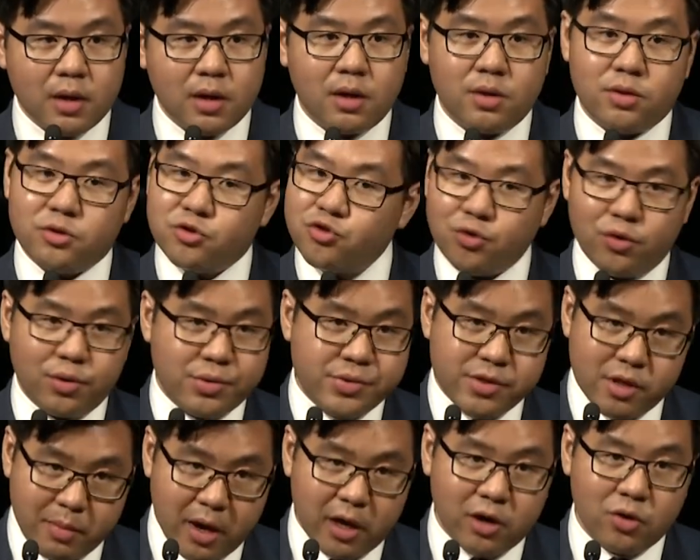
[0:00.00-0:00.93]
Uh, the truth of
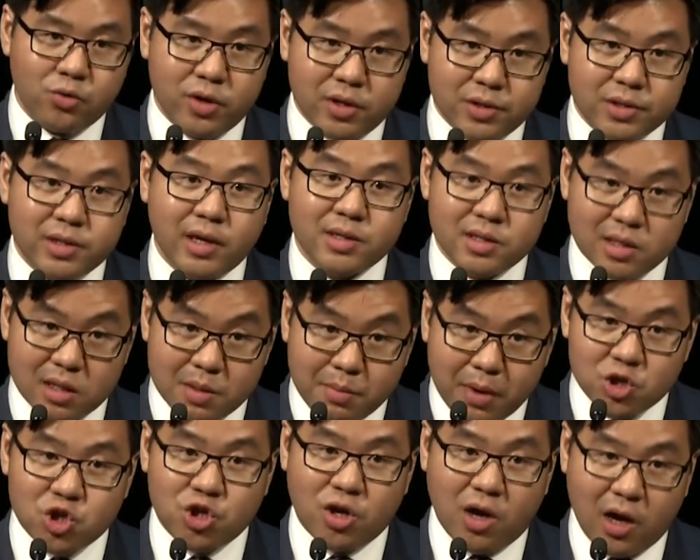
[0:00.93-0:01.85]
the matter is that's the
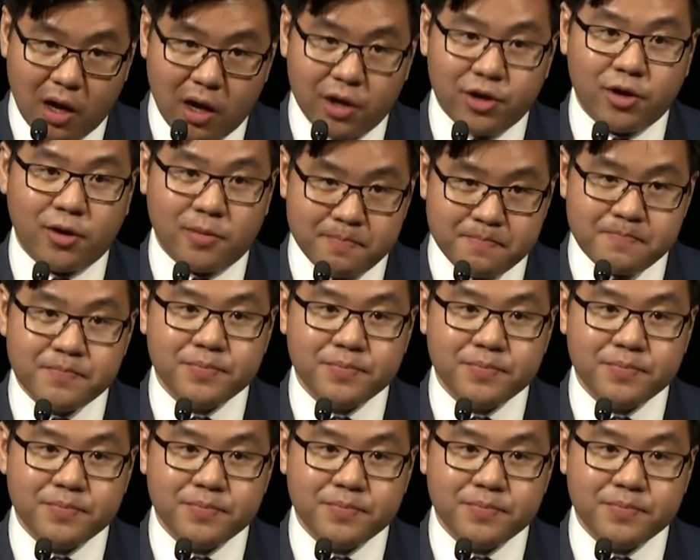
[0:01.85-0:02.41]
much harder